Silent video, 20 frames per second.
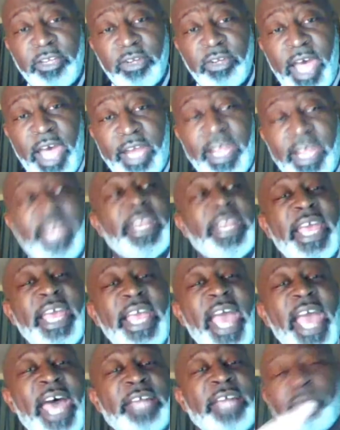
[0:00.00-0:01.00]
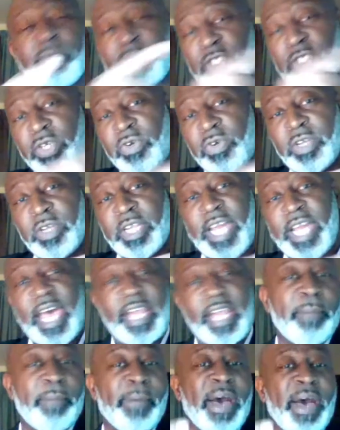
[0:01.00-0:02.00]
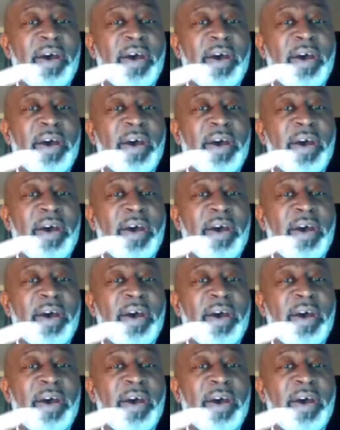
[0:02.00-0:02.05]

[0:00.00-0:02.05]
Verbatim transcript: you like that, they got some children out there by